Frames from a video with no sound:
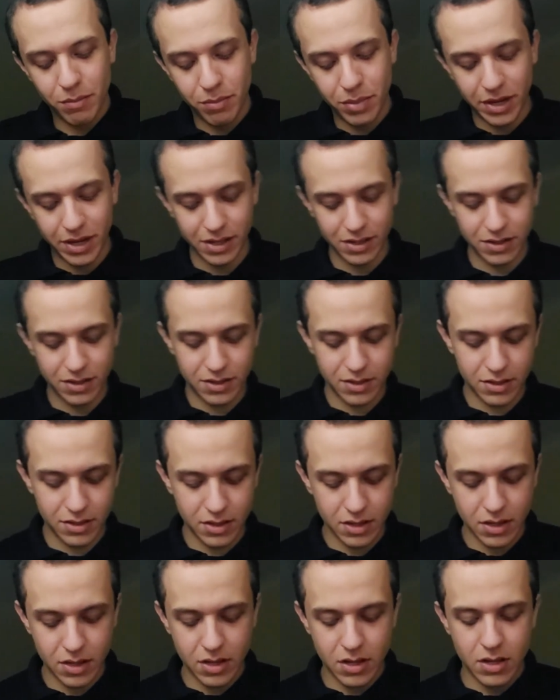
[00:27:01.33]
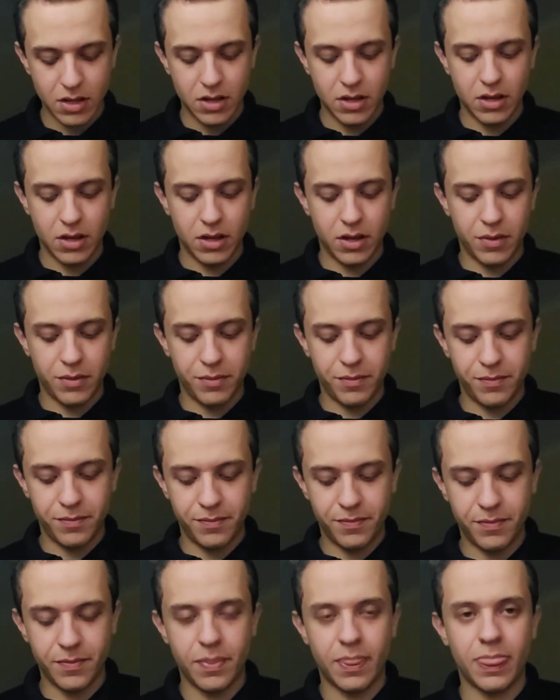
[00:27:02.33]
But
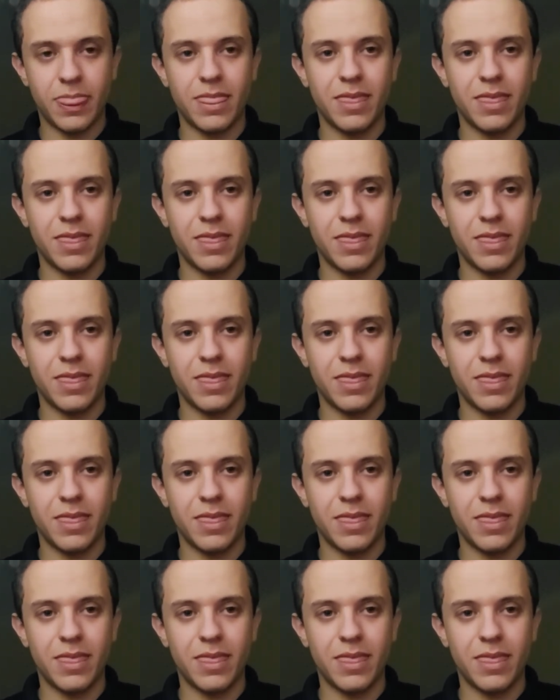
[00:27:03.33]
um